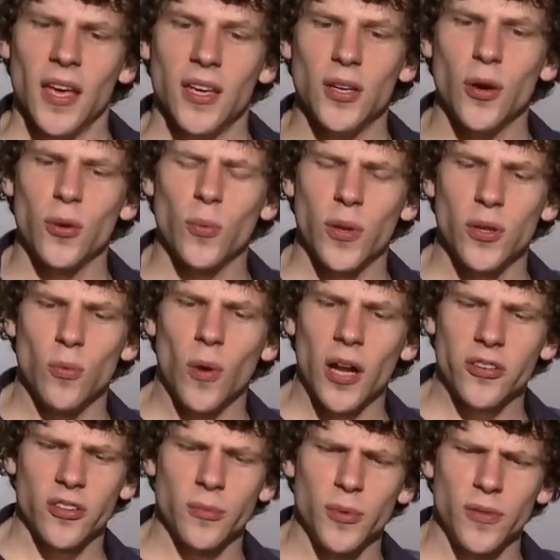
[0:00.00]
you know, when you
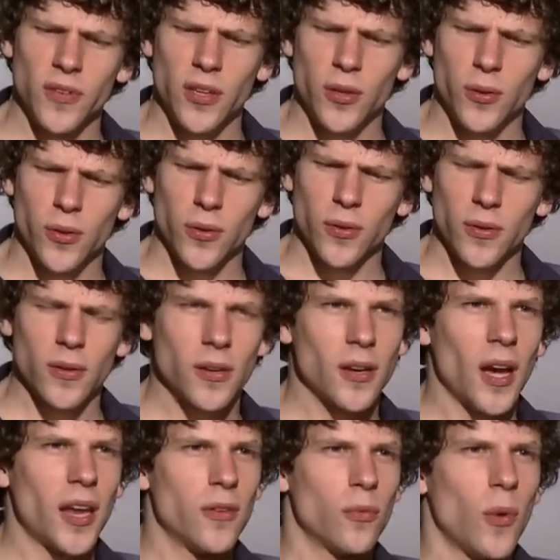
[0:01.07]
watch the movie, you're
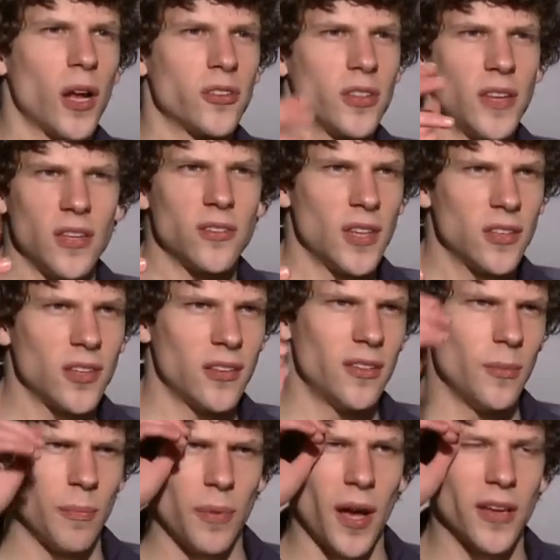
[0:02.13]
kind of watching these things that
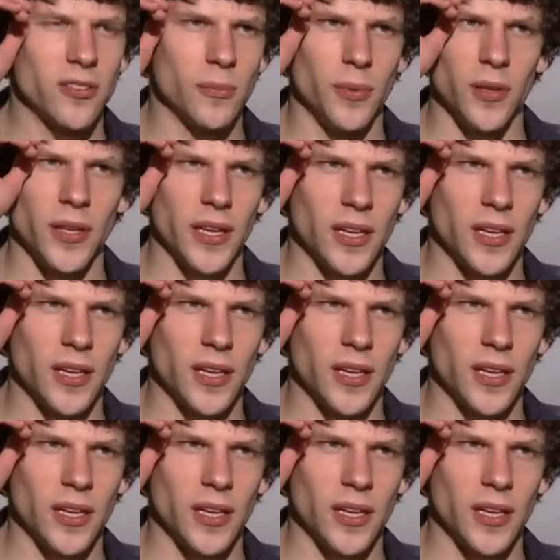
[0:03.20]
seem impossible.